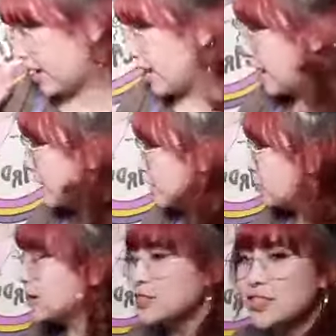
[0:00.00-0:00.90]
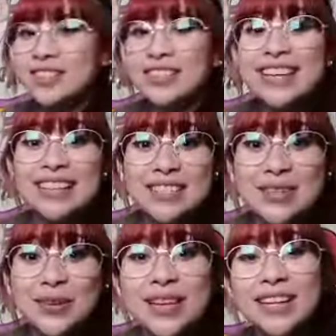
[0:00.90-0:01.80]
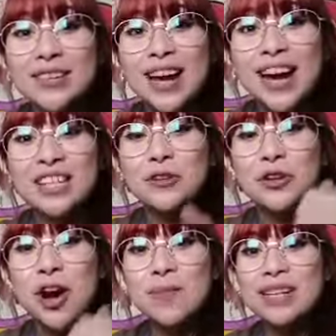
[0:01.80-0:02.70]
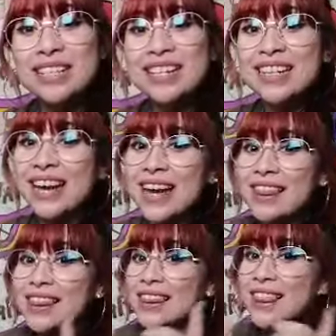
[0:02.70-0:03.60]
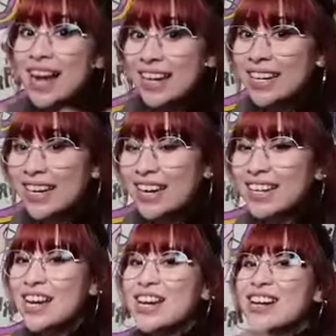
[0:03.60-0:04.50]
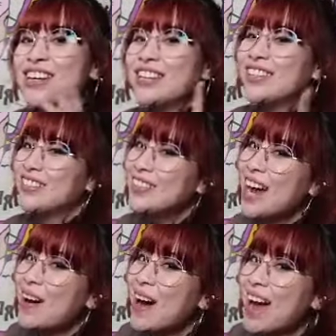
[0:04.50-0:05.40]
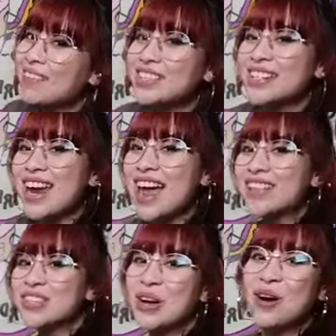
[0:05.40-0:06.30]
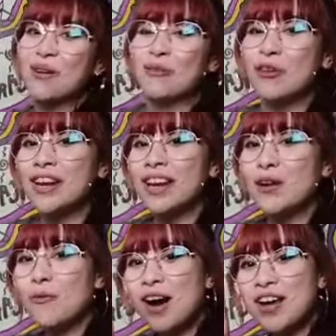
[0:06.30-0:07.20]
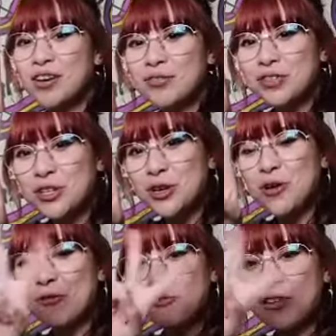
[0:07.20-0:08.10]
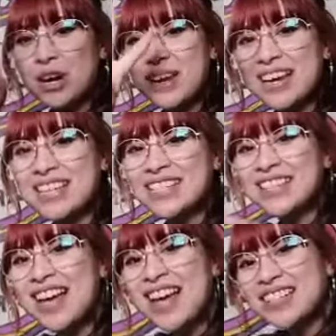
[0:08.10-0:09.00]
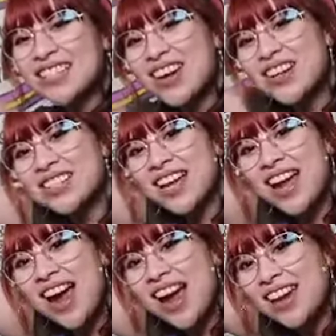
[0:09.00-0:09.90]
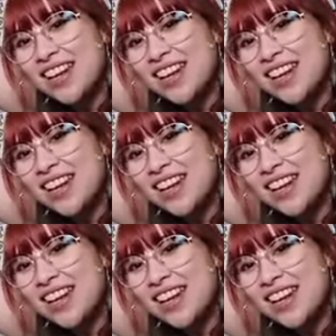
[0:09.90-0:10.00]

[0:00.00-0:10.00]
And what else? Yes, so thank you guys for commenting and liking. You now have a chance of winning one of 2 freebies next Thursday.